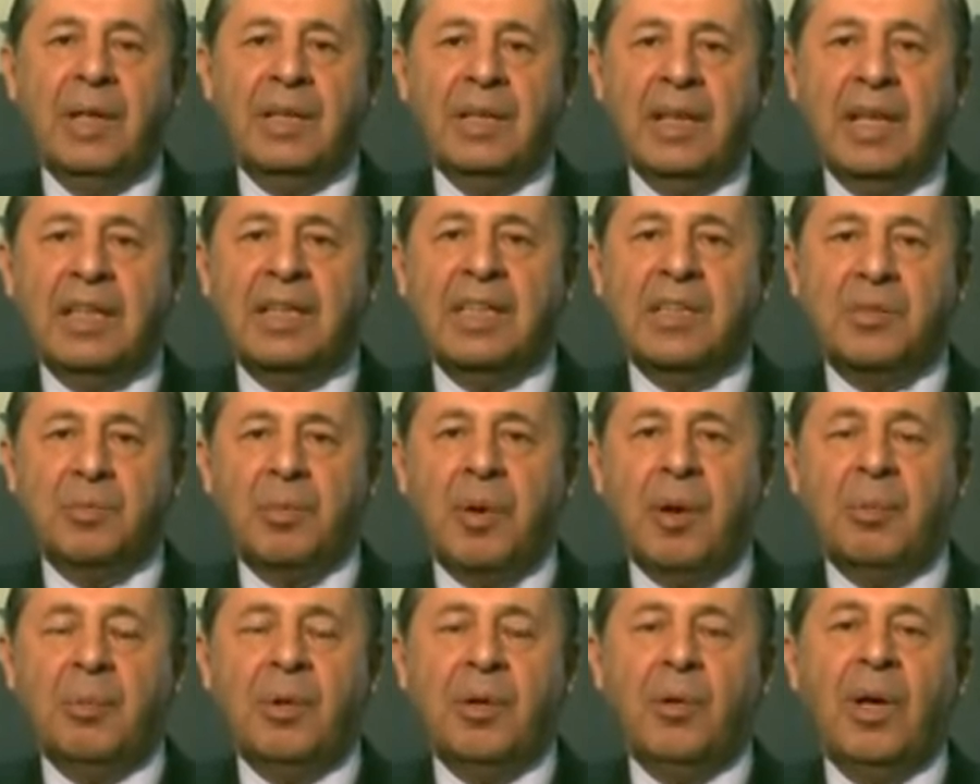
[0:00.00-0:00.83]
and that is
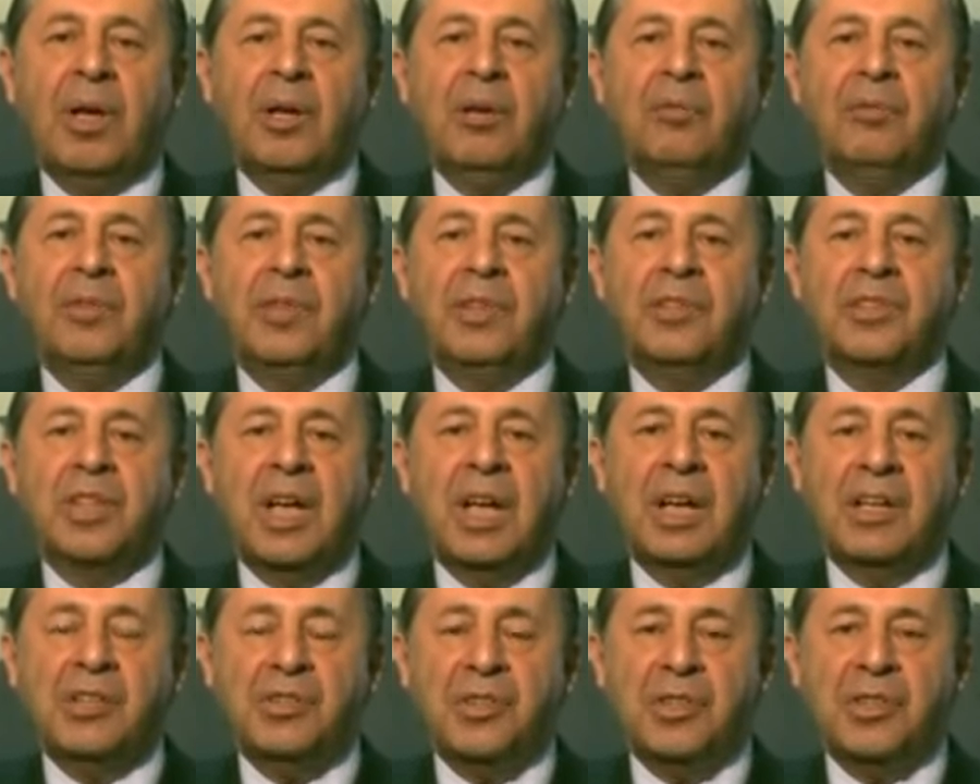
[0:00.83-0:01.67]
probably one of the
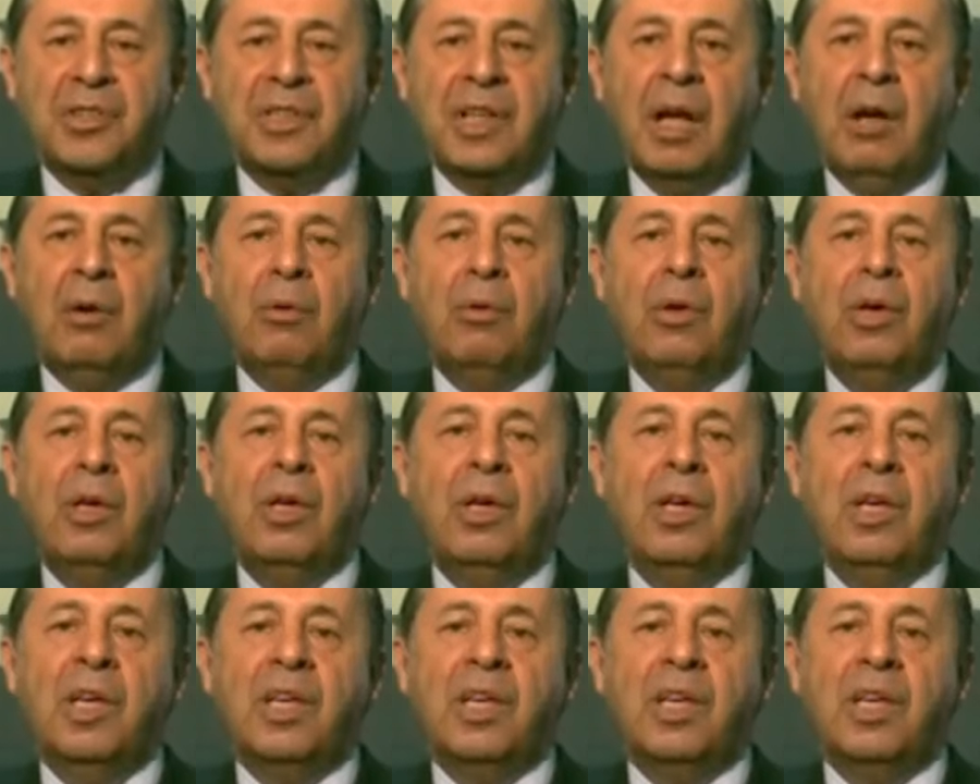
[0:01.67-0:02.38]
challenges now,